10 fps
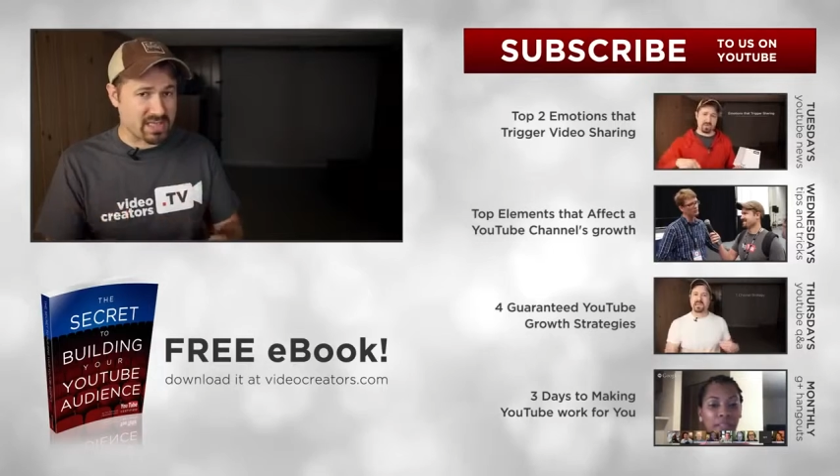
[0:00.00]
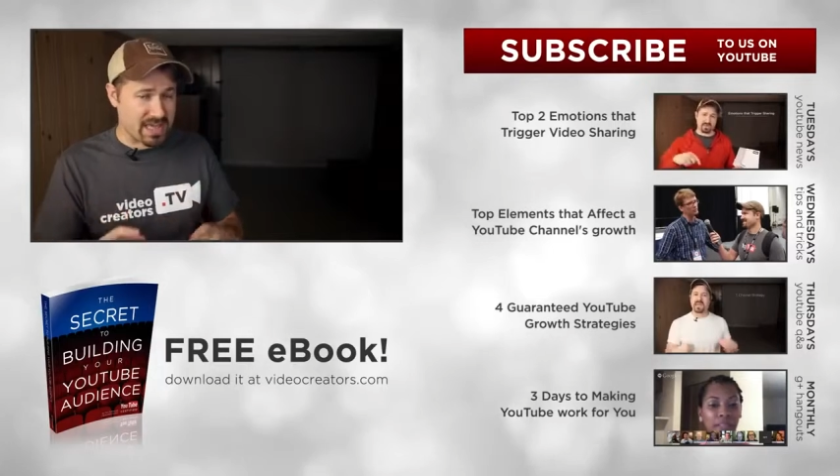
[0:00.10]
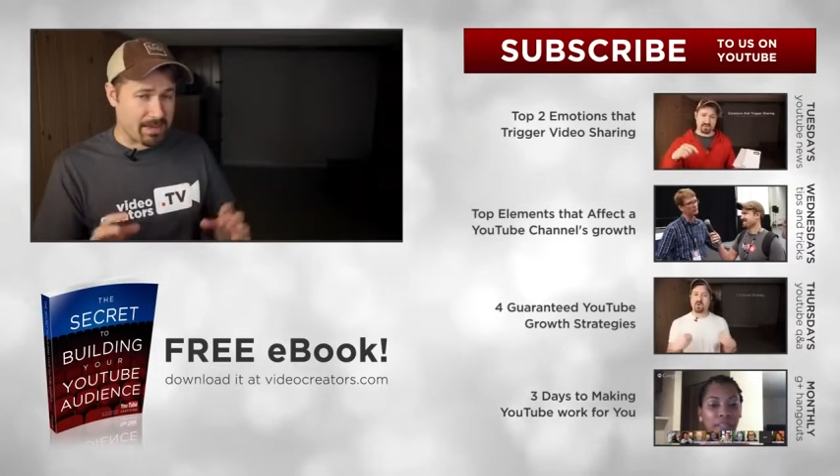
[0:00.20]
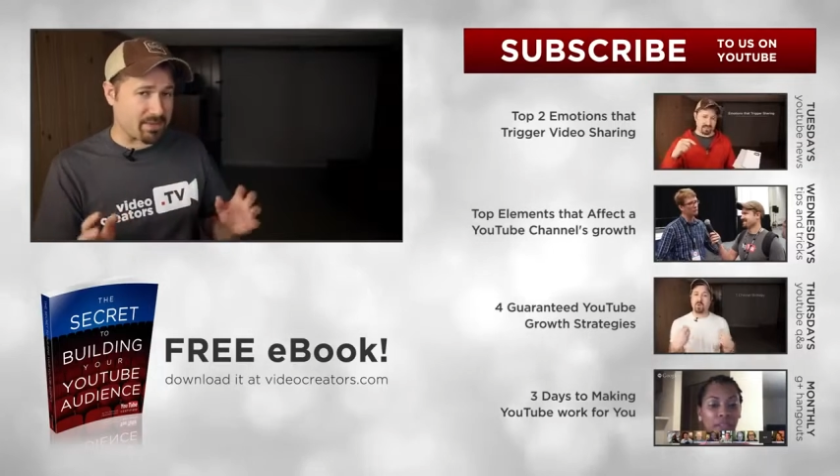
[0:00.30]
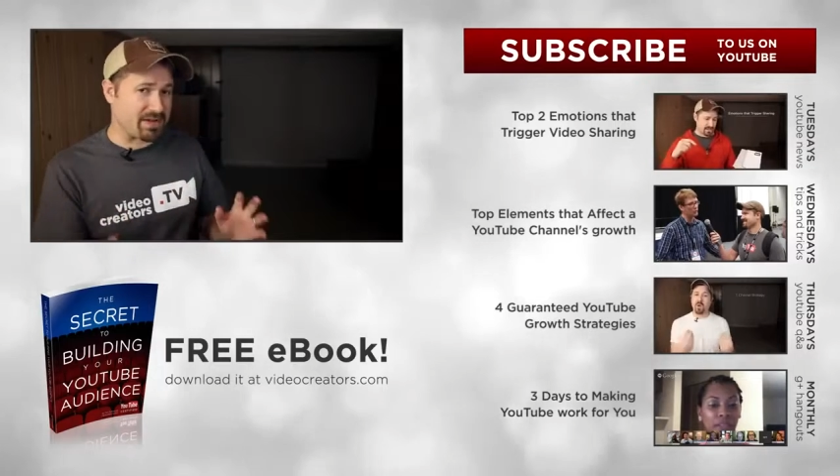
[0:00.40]
to
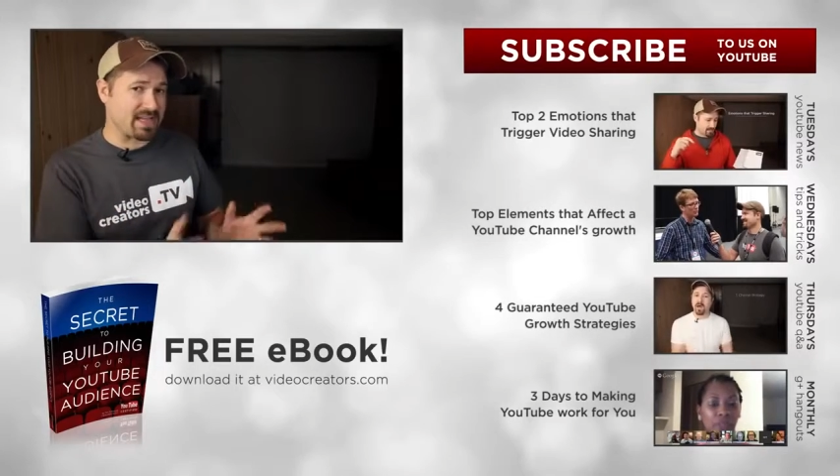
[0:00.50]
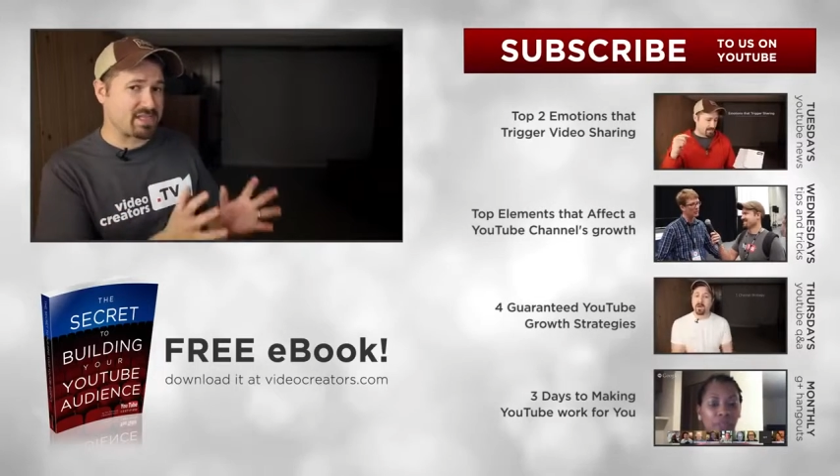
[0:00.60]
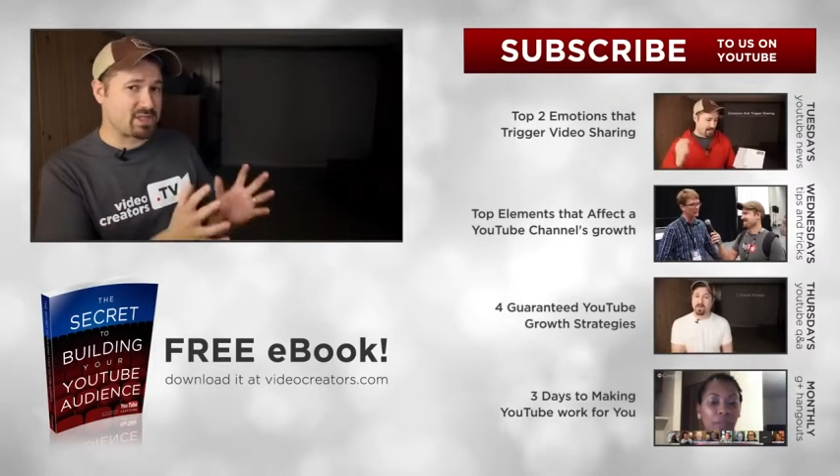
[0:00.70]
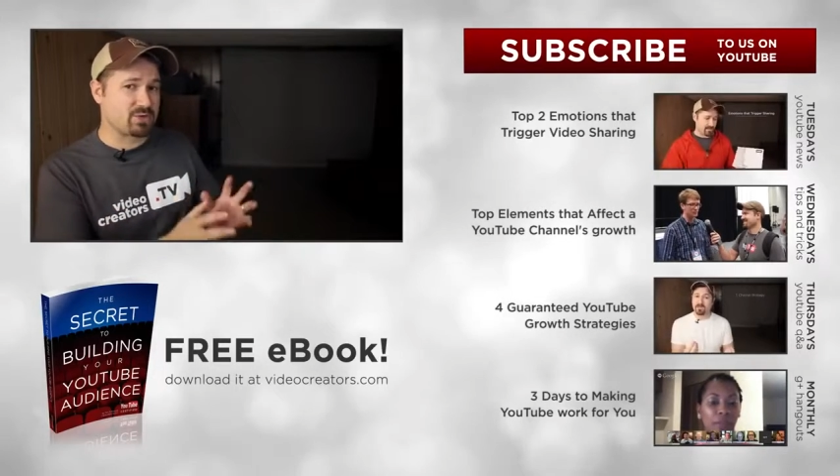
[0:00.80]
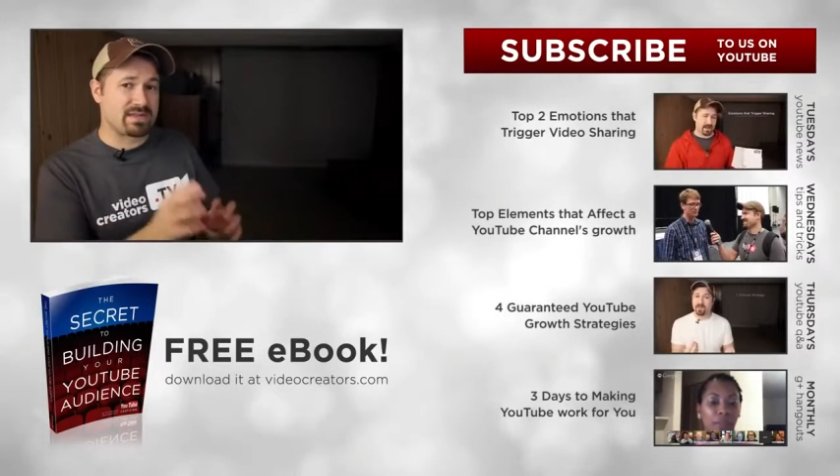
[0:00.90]
kind of
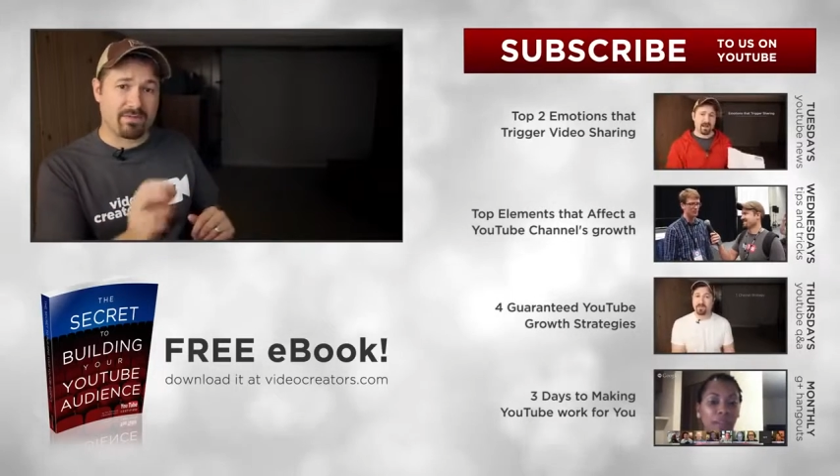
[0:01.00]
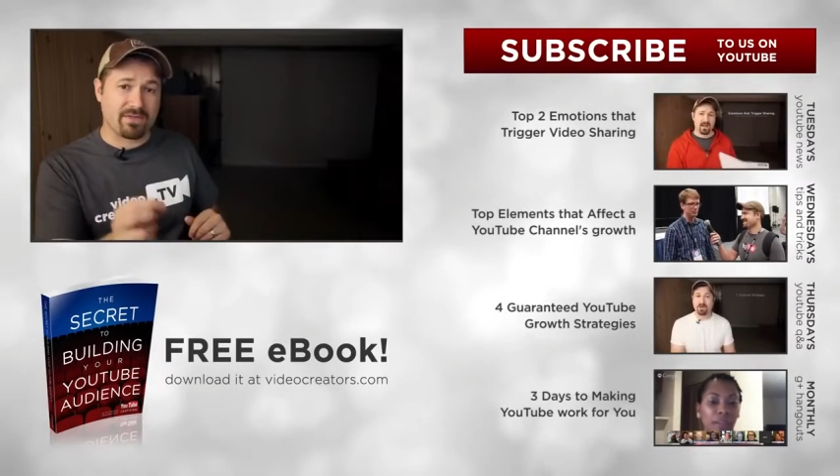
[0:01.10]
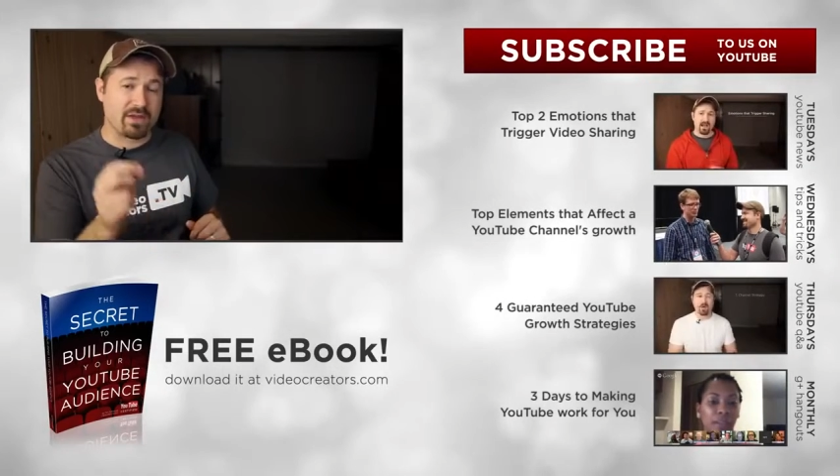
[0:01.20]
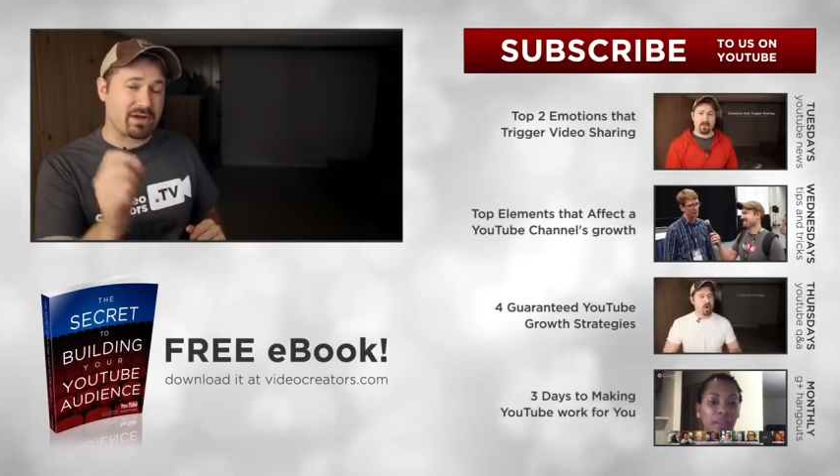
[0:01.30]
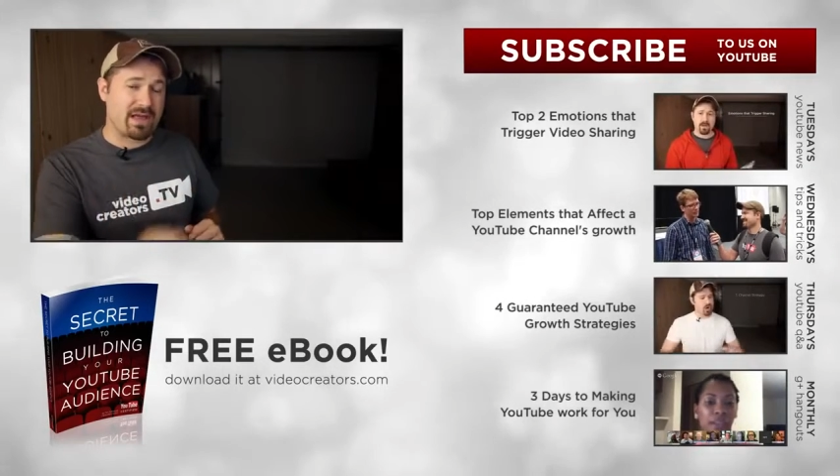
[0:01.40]
protect you,
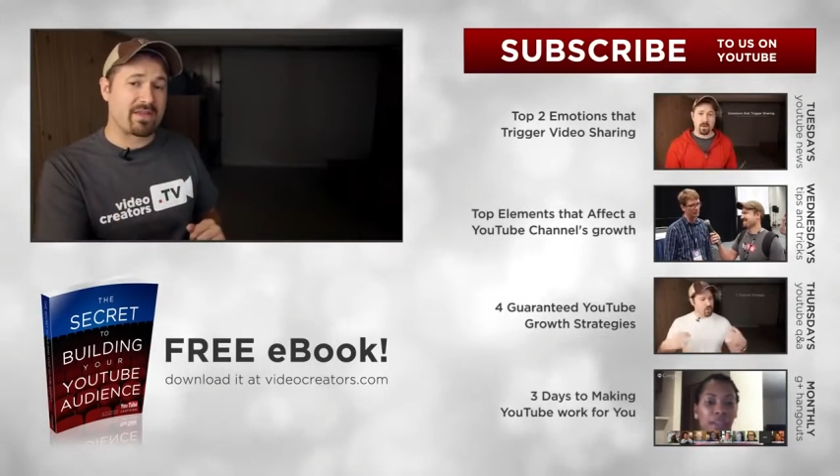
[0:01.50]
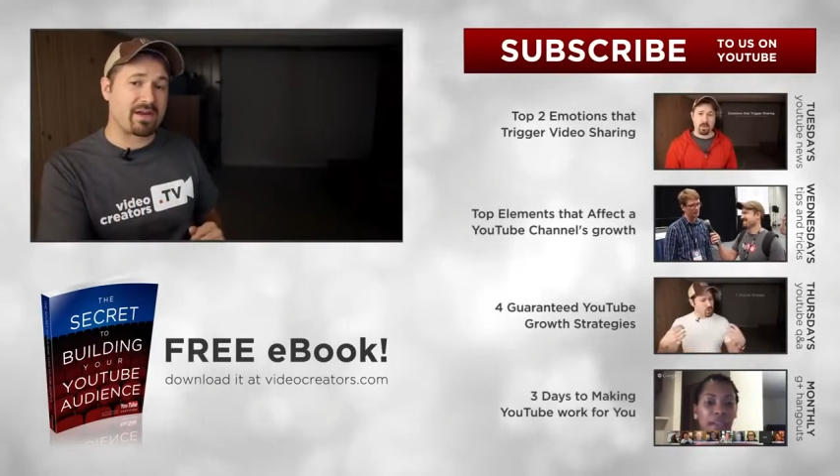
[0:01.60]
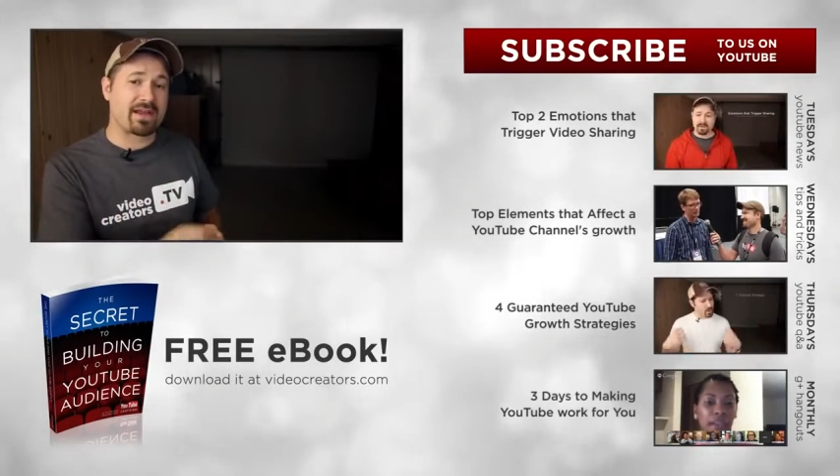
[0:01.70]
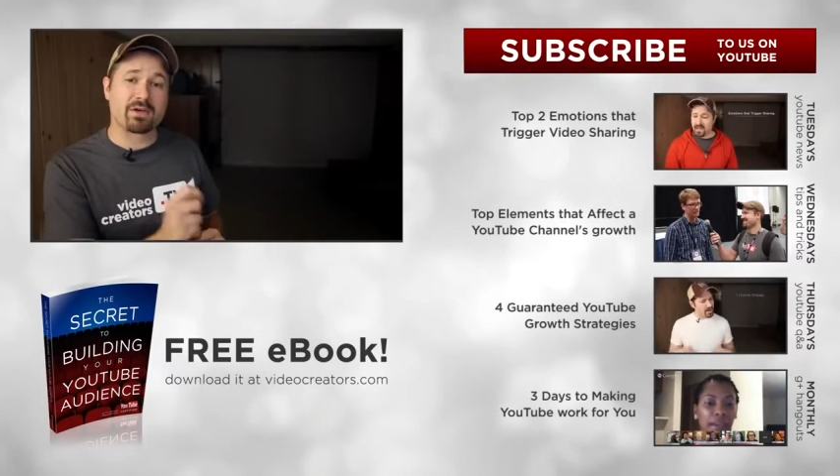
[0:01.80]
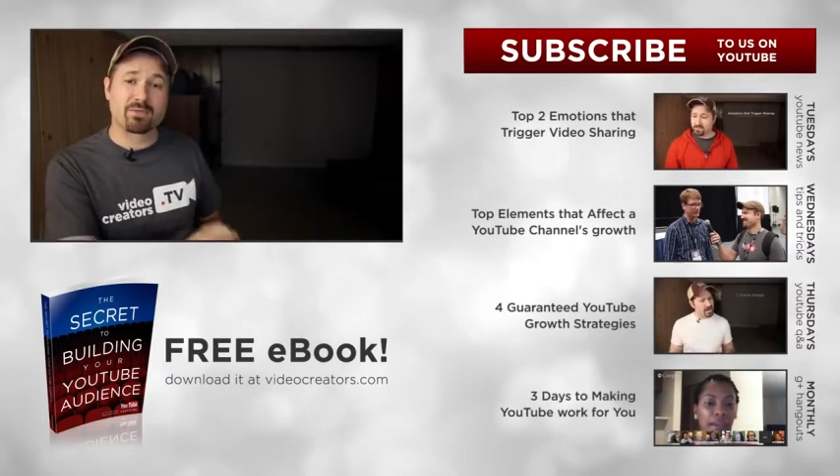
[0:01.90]
definitely go down there